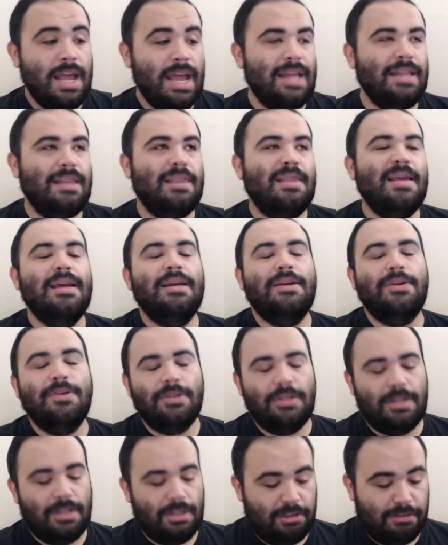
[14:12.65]
And thank
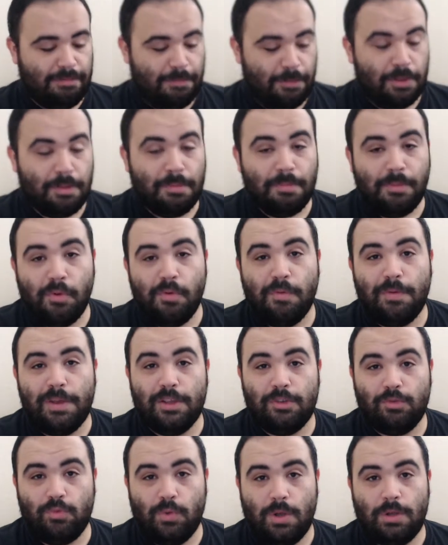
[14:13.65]
goodness for the movie
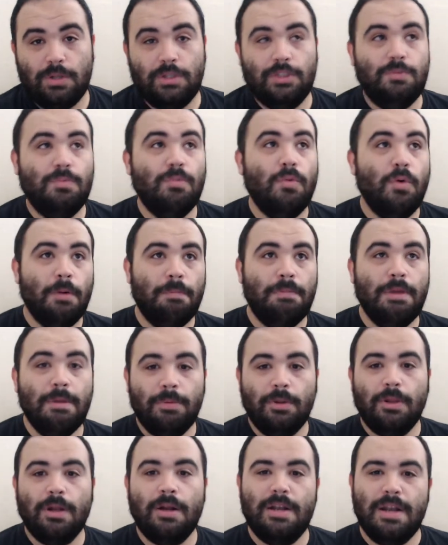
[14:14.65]
as well, because more
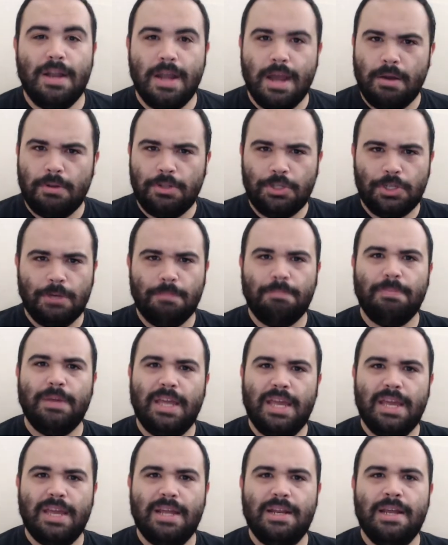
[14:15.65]
people are now
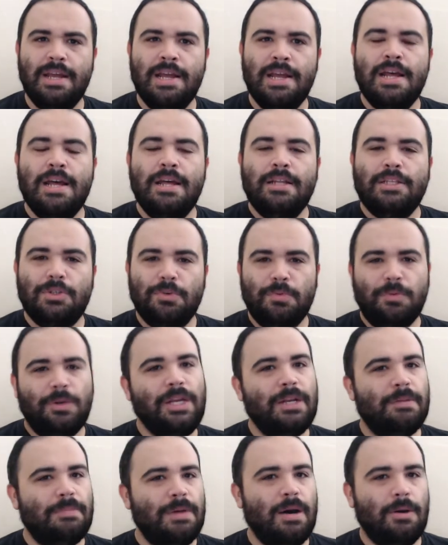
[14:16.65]
jumping in to
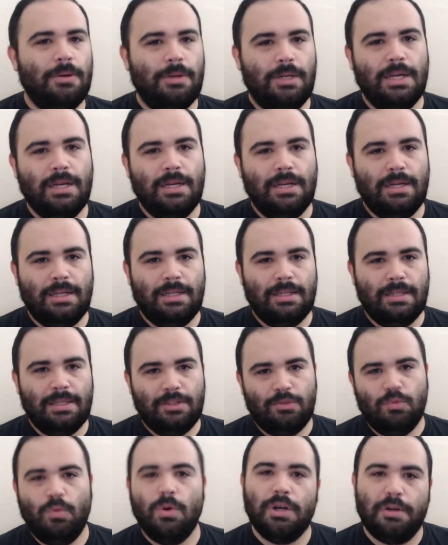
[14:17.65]
read about uh,
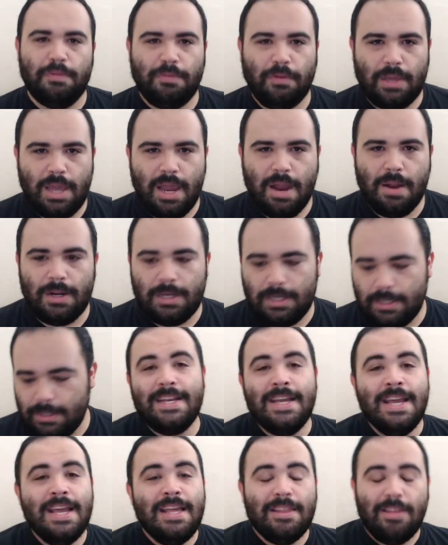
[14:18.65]
this wonderful character.
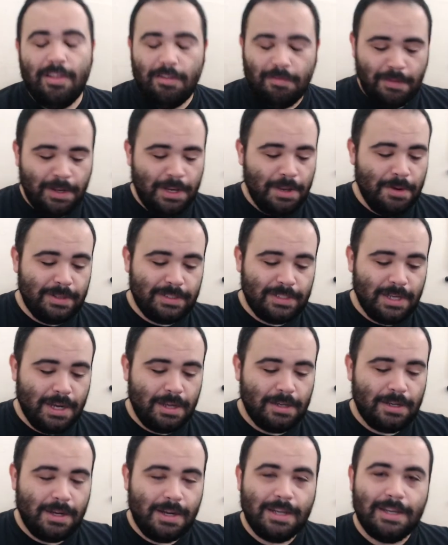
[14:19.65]
This video has
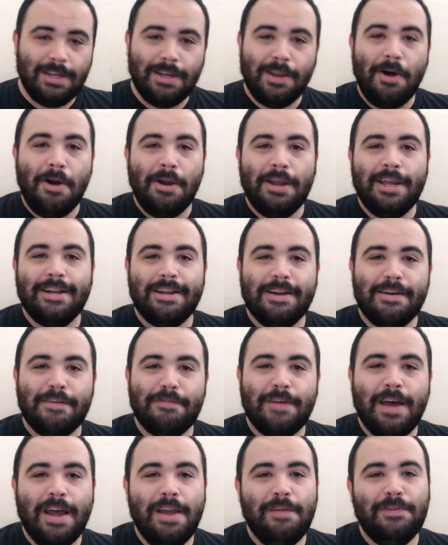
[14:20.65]
gone on long enough.
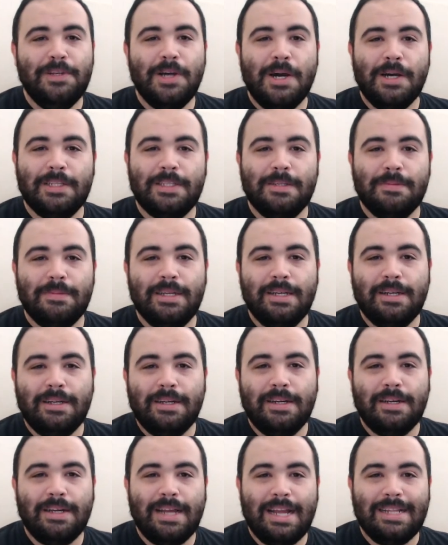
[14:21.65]
I've talked
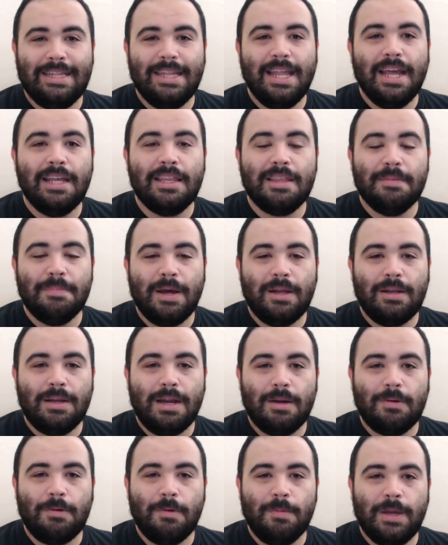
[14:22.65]
uh, at length about
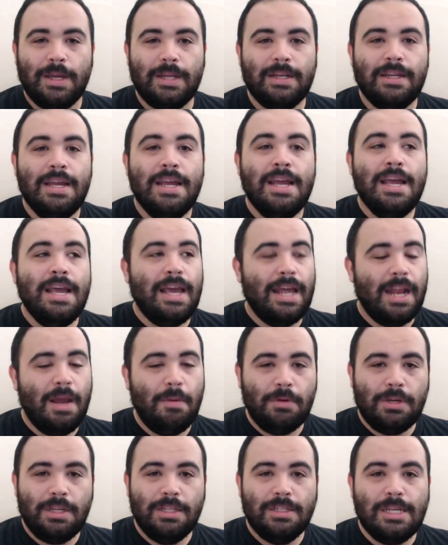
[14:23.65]
Aquaman, and I
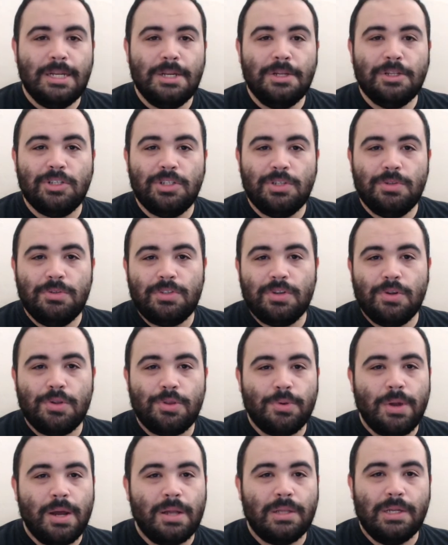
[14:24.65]
will continue to do so
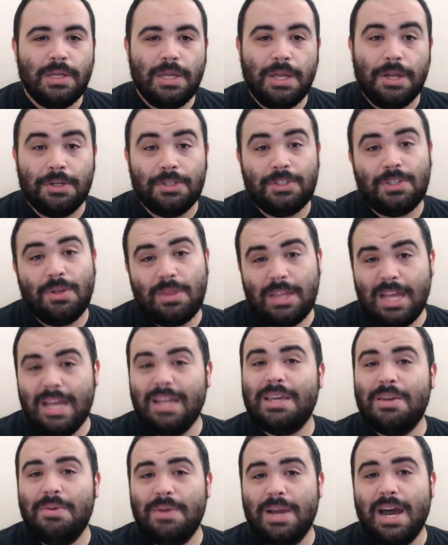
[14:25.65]
throughout the year. So
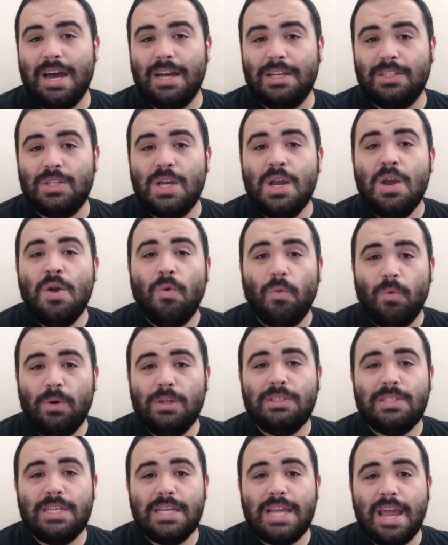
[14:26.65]
thank you guys
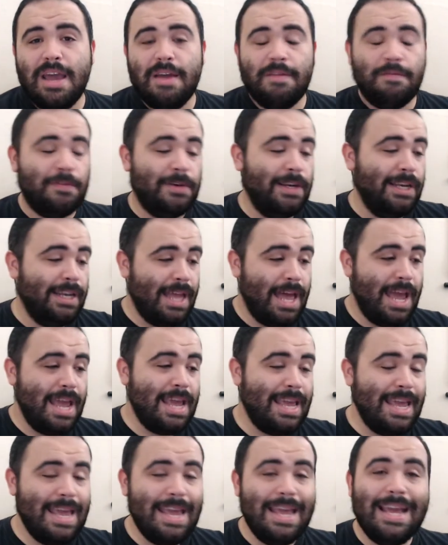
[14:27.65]
once again for
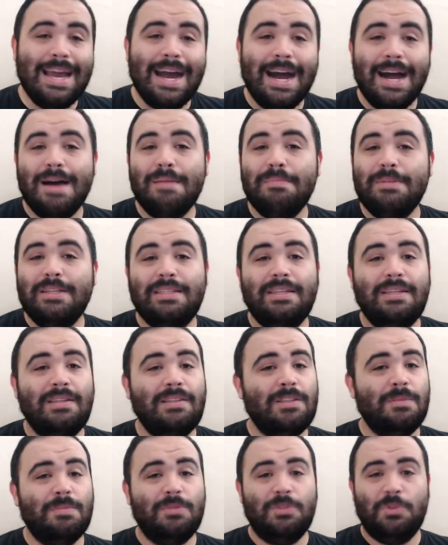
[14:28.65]
liking, commenting,
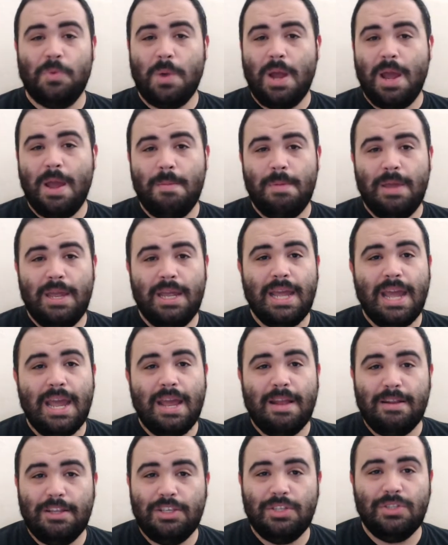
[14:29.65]
subscribing,
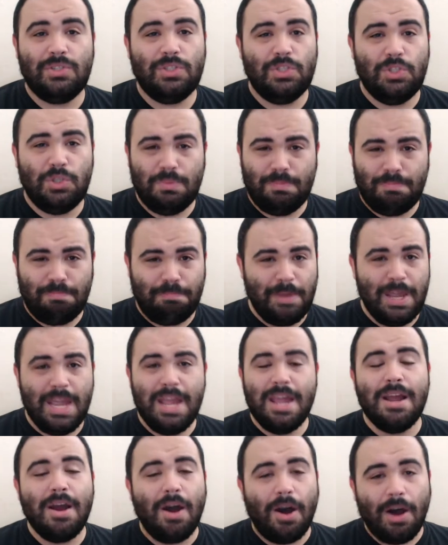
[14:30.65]
and just
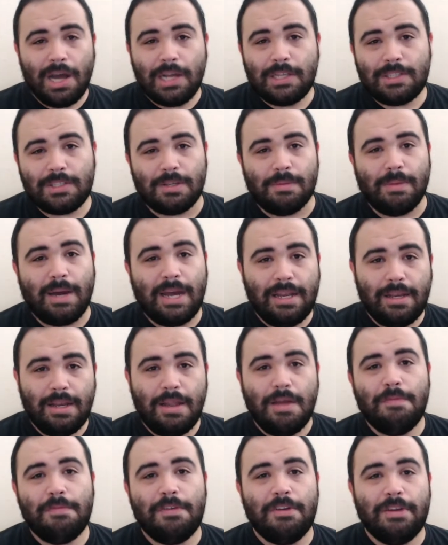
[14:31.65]
being awesome. I
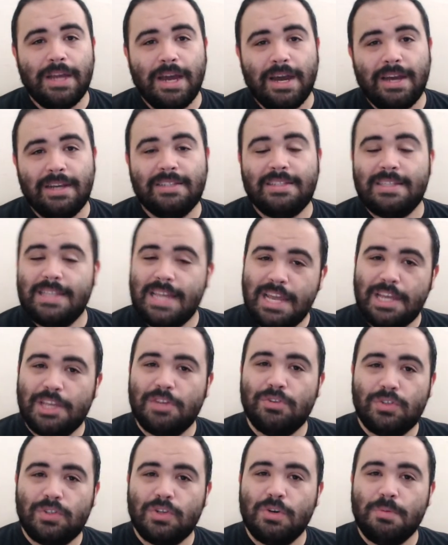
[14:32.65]
love you guys. Thank
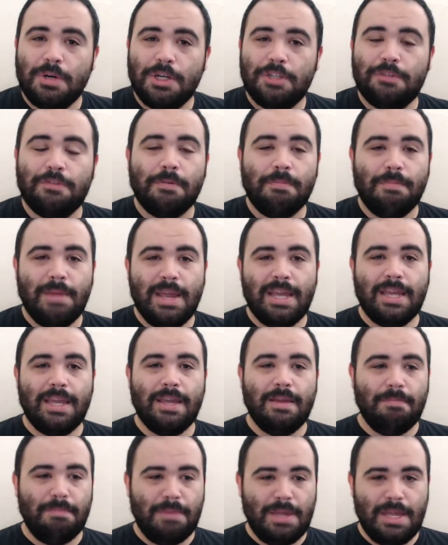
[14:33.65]
you so much for
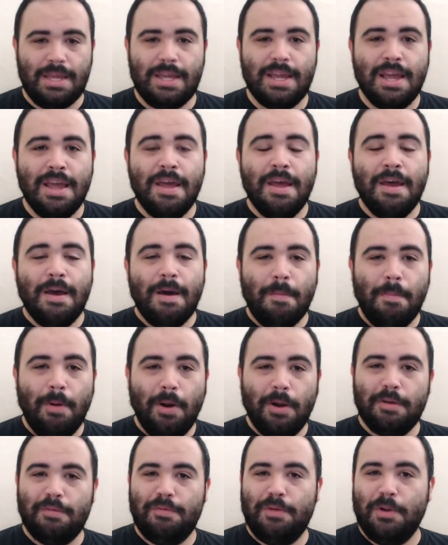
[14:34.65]
making me a
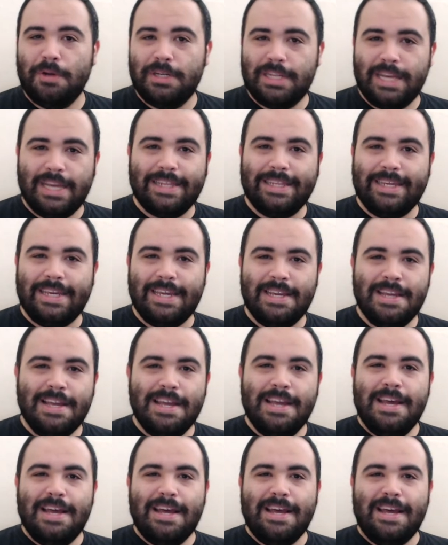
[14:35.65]
part of your daily
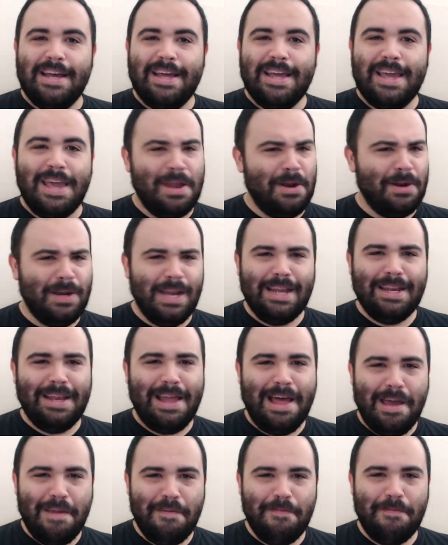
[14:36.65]
uh, internet
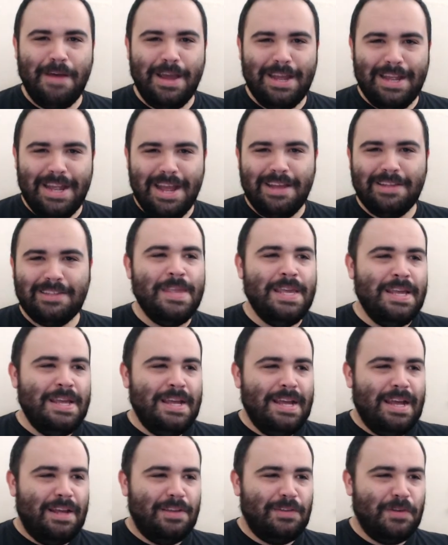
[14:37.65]
life, I guess.
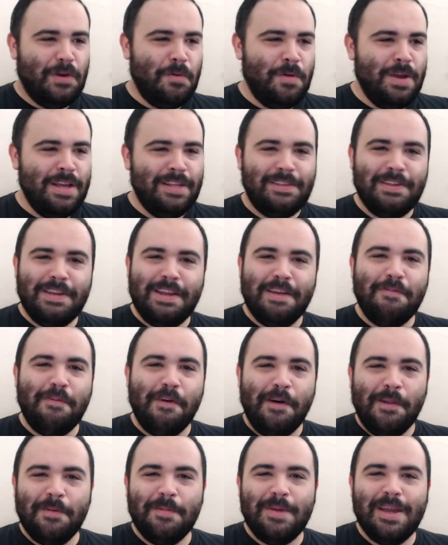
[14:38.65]
As always, you can
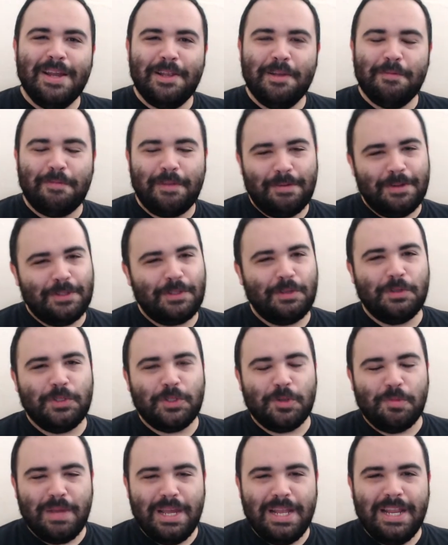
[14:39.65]
follow me on your favorite
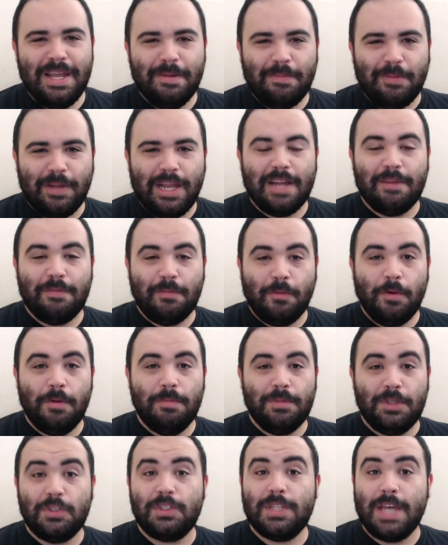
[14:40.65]
social media platform.
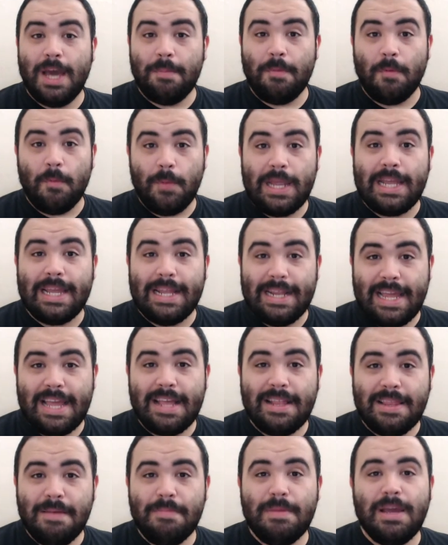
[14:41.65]
Just type A Week in
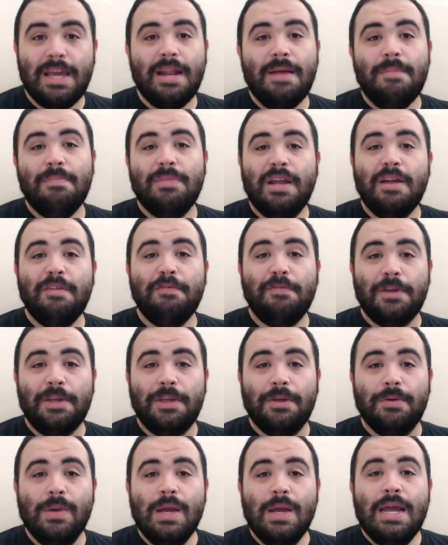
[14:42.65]
Geekdom, and I'm there for
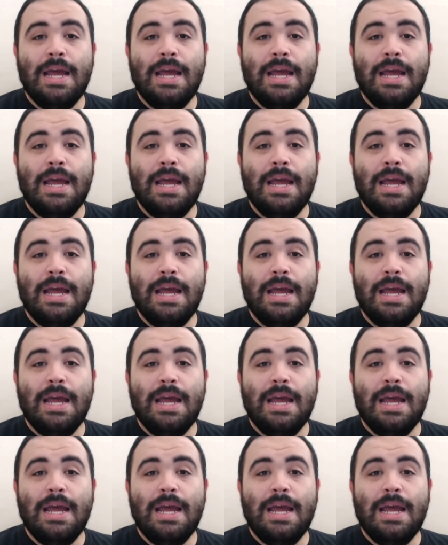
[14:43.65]
you.